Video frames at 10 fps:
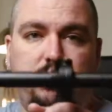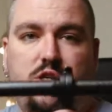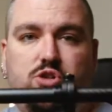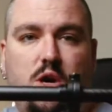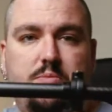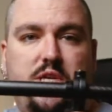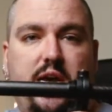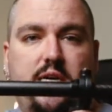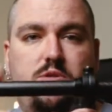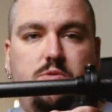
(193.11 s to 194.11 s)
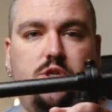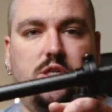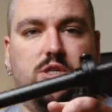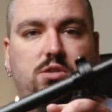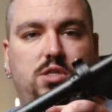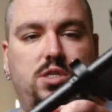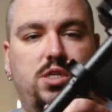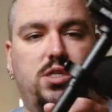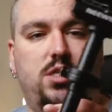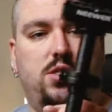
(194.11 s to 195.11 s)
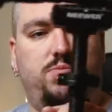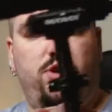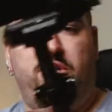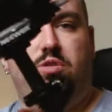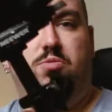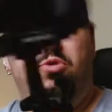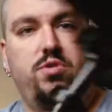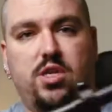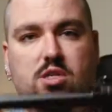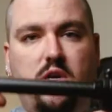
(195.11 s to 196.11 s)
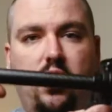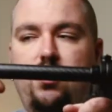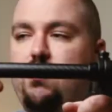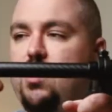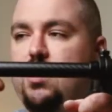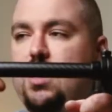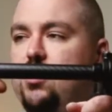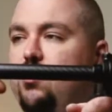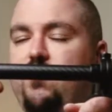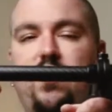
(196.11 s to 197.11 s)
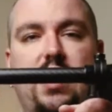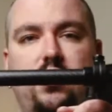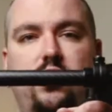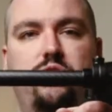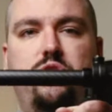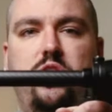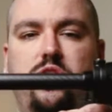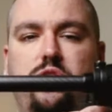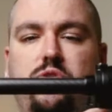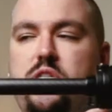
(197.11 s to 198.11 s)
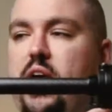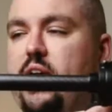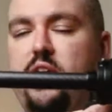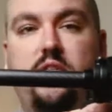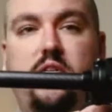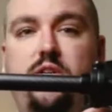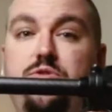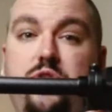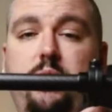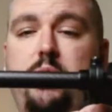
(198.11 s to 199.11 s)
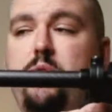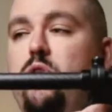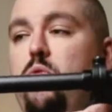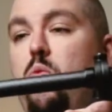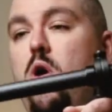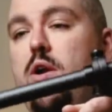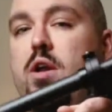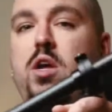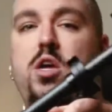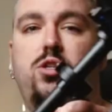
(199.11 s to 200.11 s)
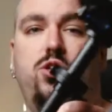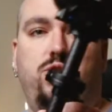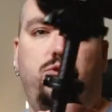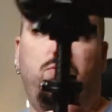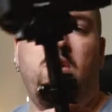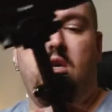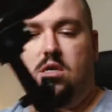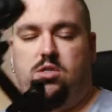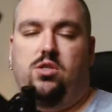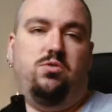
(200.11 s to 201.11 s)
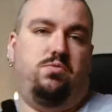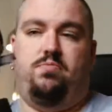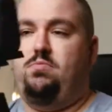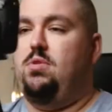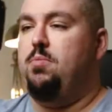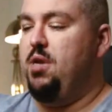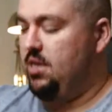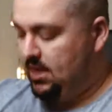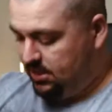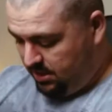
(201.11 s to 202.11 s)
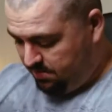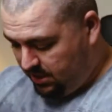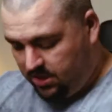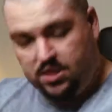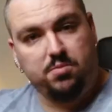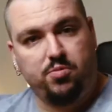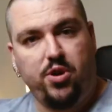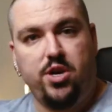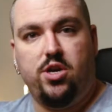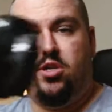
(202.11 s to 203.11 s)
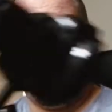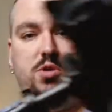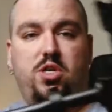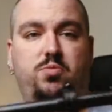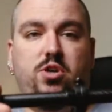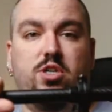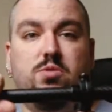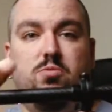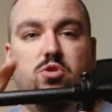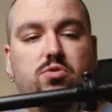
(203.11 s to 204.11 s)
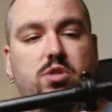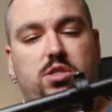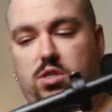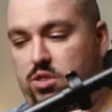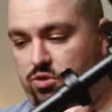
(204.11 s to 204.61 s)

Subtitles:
my drop test, which as you can see is pretty smooth. It's not, I don't think that's too fast. It's usually 2 seconds and usually people go 1, 2. So I mean that seems pretty good to me. It's pretty smooth. It's